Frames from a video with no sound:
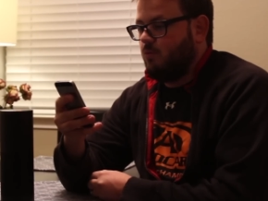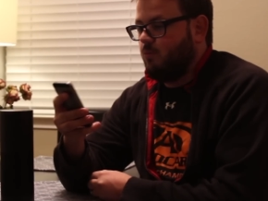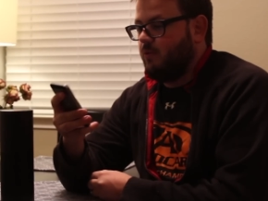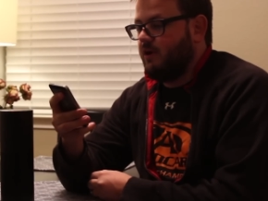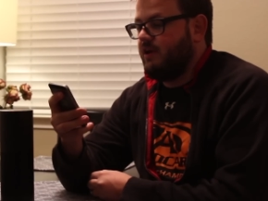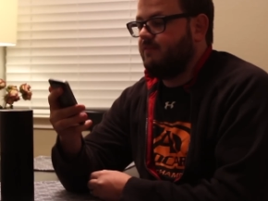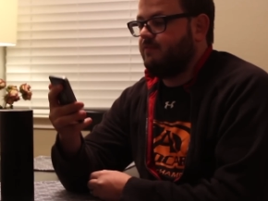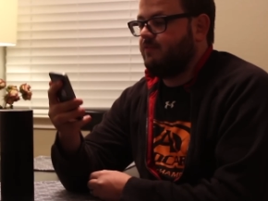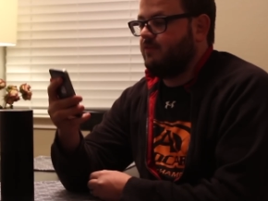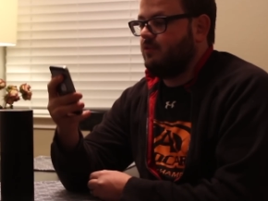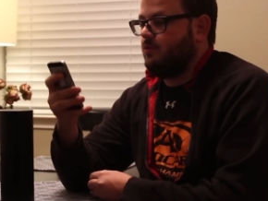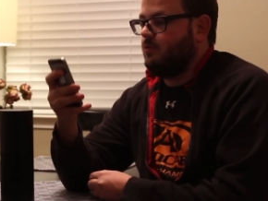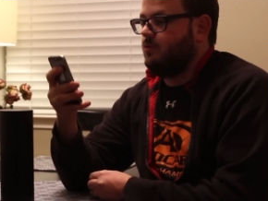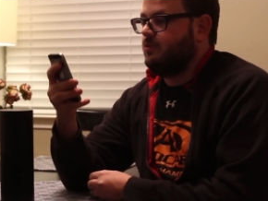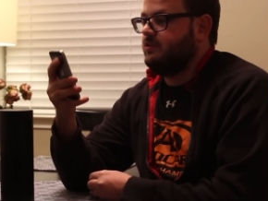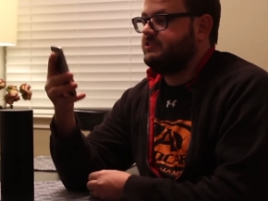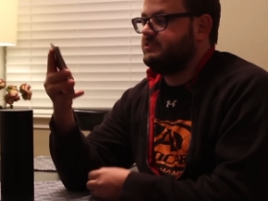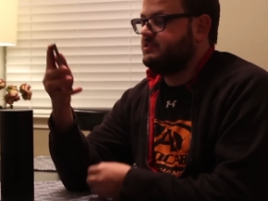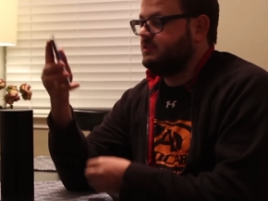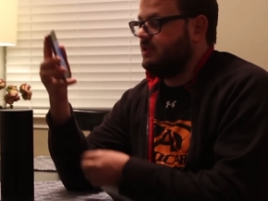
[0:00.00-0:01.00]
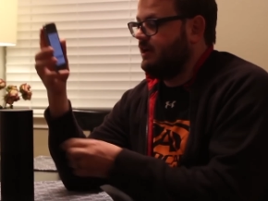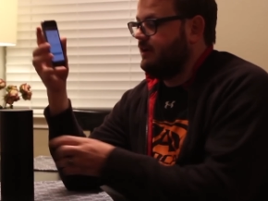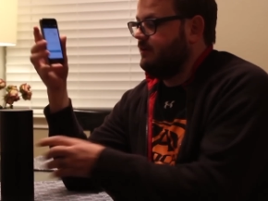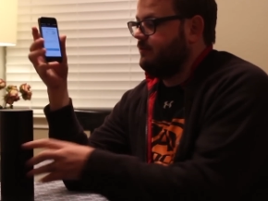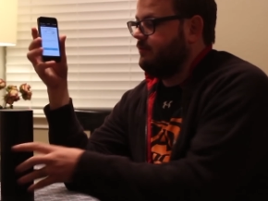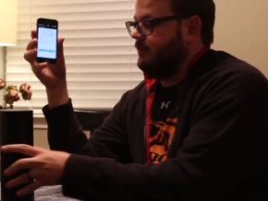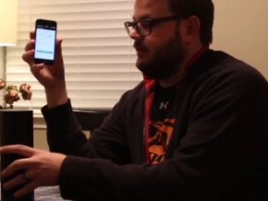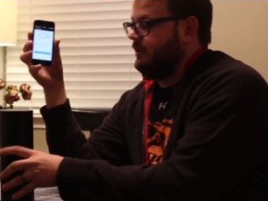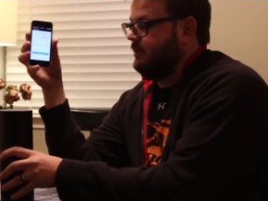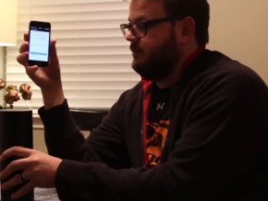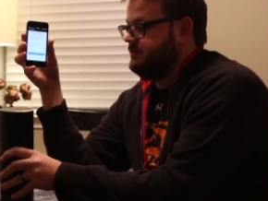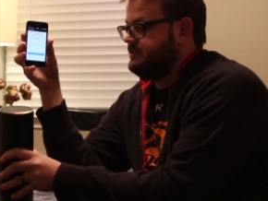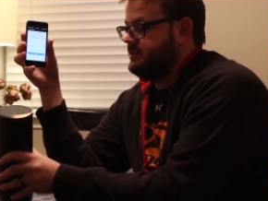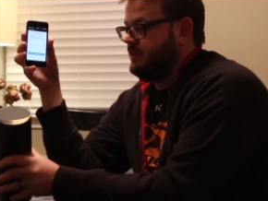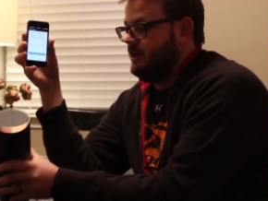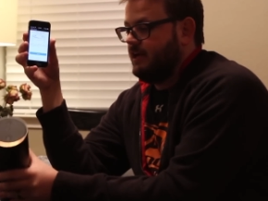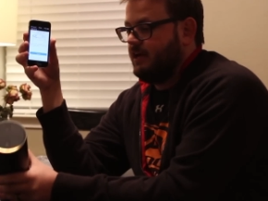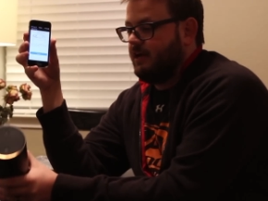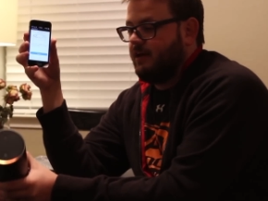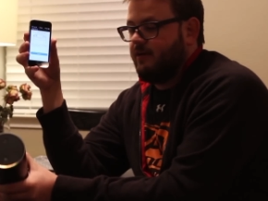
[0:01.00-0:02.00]
Wait for the orange light ring, which
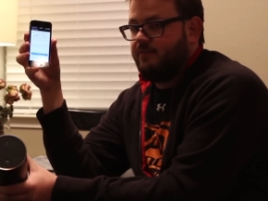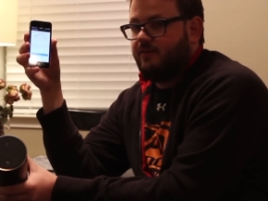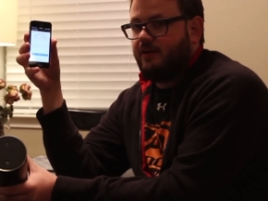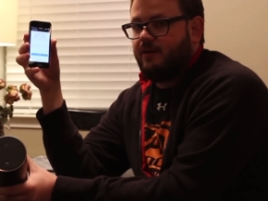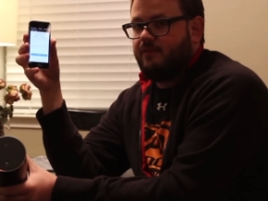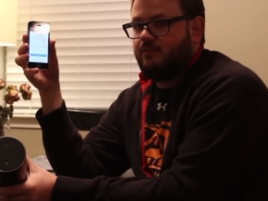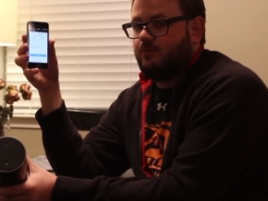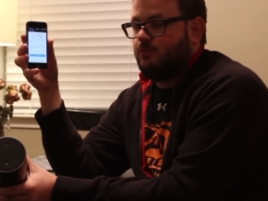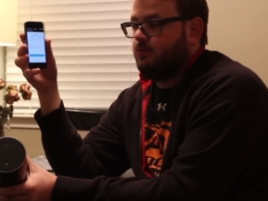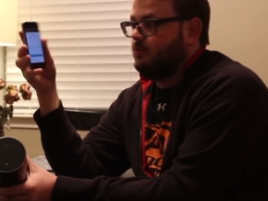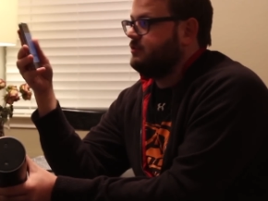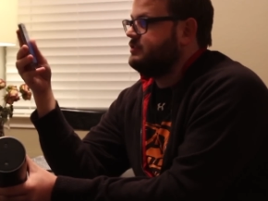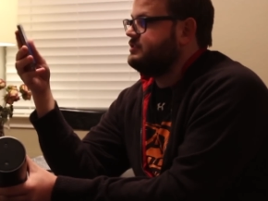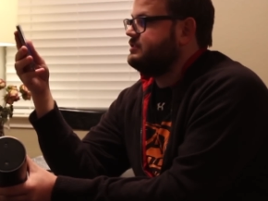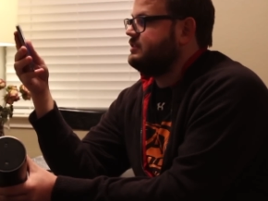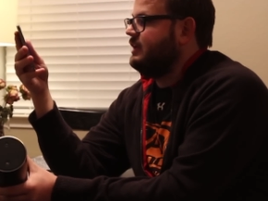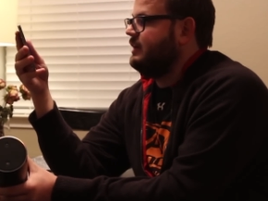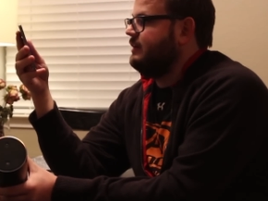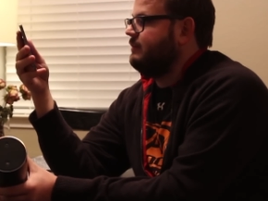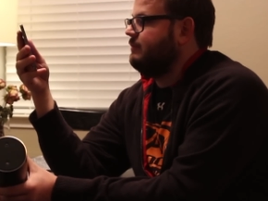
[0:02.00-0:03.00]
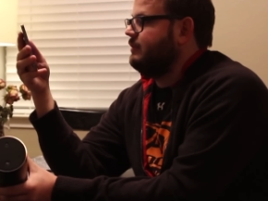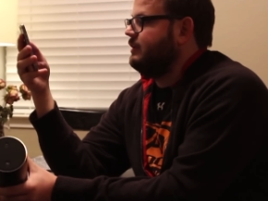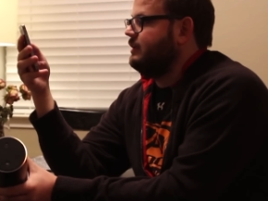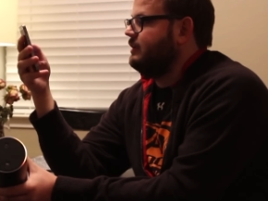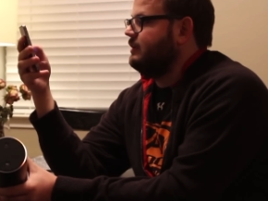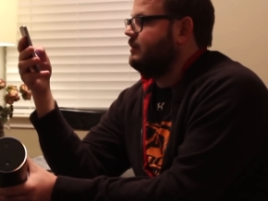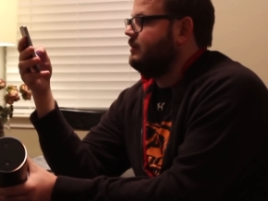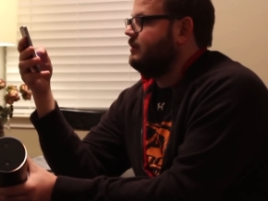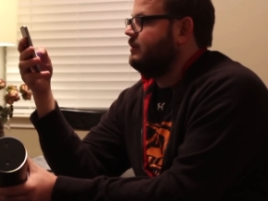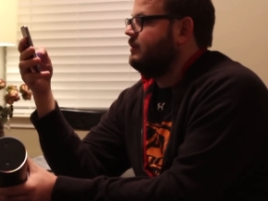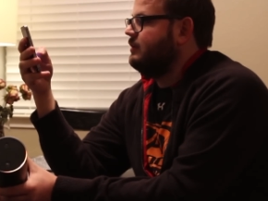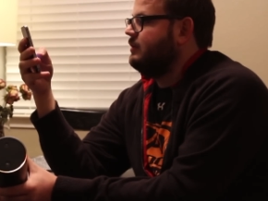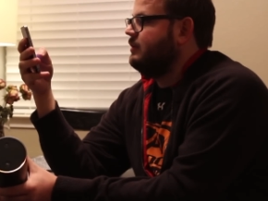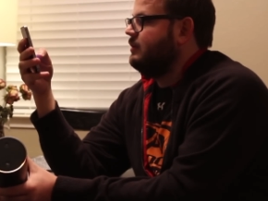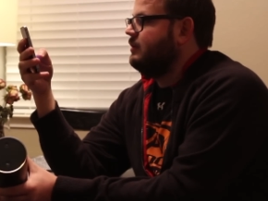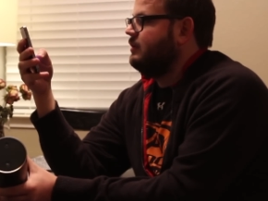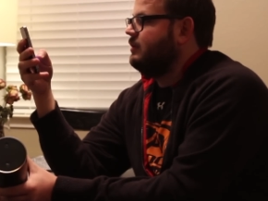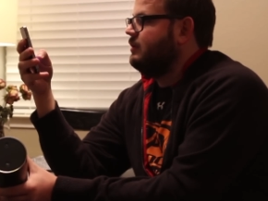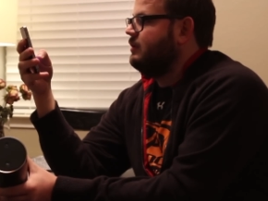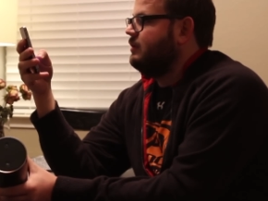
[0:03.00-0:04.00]
I have. I have the orange light ring.
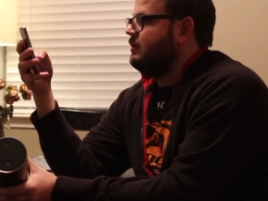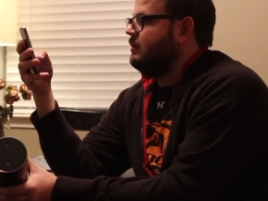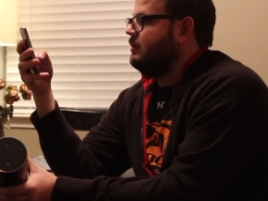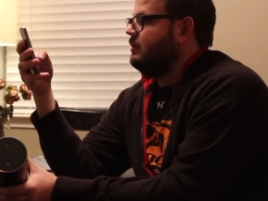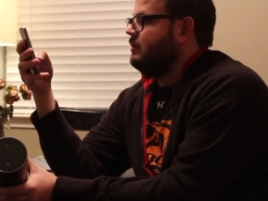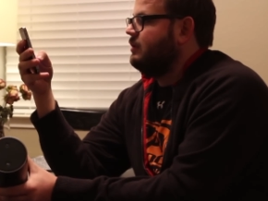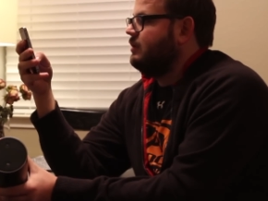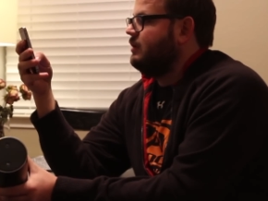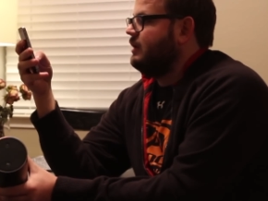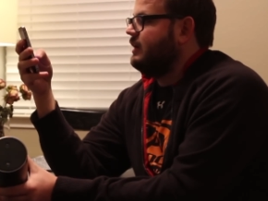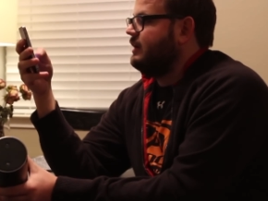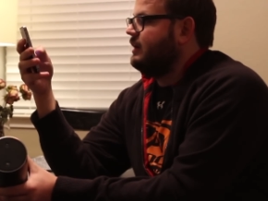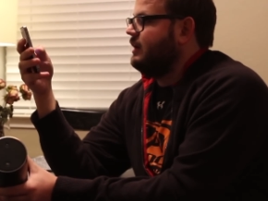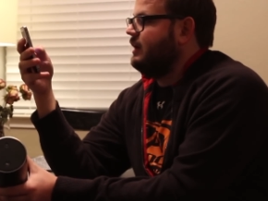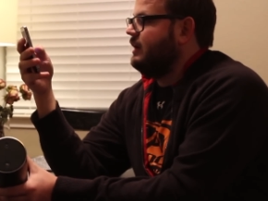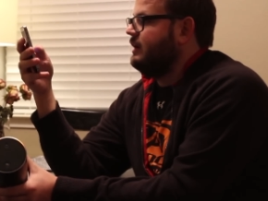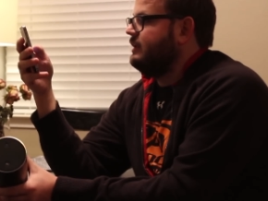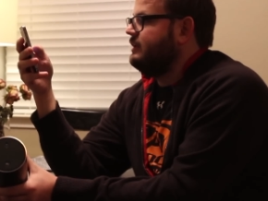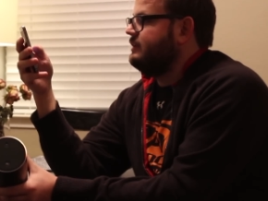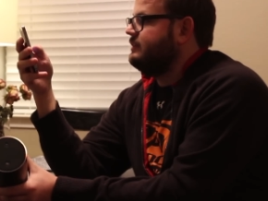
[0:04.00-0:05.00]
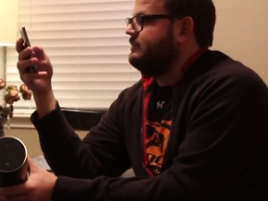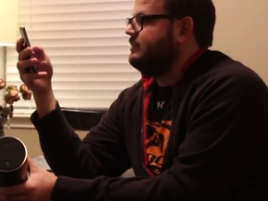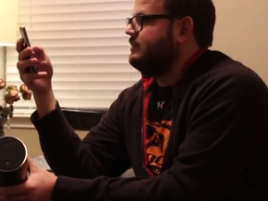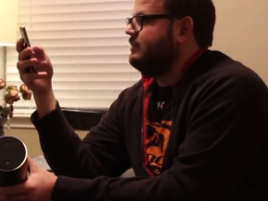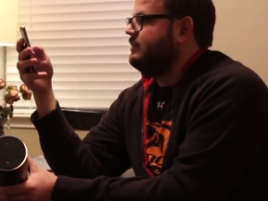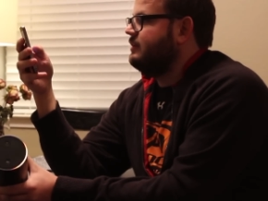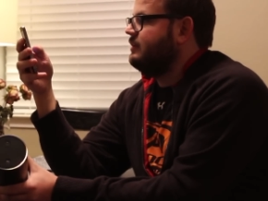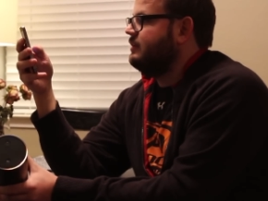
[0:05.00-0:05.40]
I got it.